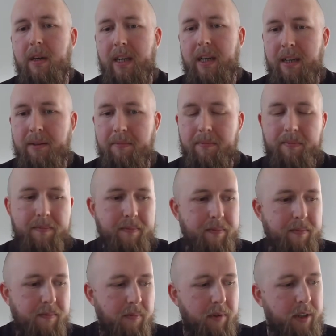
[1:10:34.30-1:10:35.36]
and
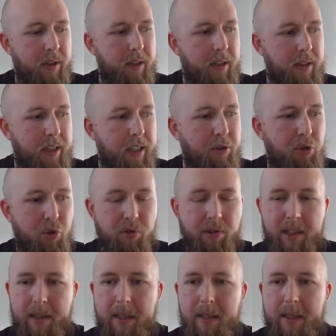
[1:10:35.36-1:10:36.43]

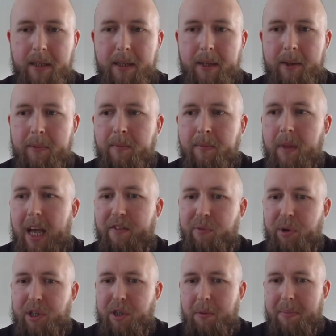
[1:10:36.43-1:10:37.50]
ensuring
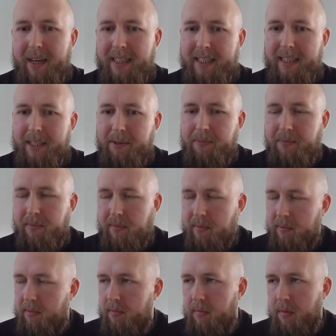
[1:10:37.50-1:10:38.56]
everybody got paid
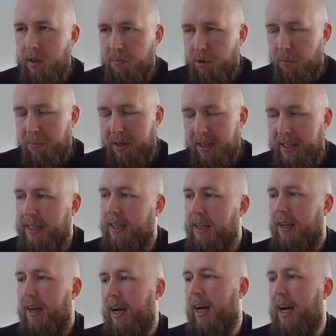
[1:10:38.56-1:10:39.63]
properly.
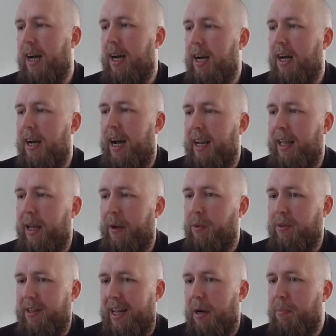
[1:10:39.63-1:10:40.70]
And it
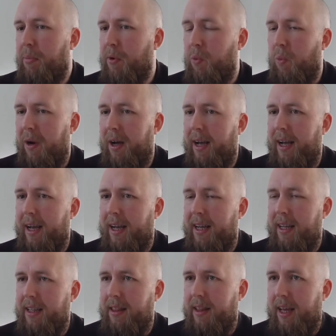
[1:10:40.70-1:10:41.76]
was at that point where
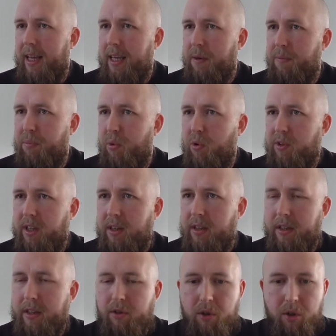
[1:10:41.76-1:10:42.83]
they brought in
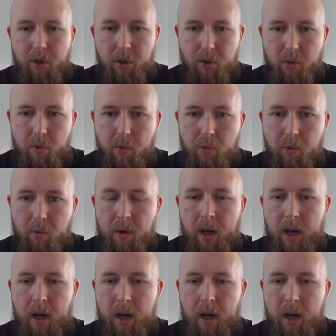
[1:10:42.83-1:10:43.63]
this new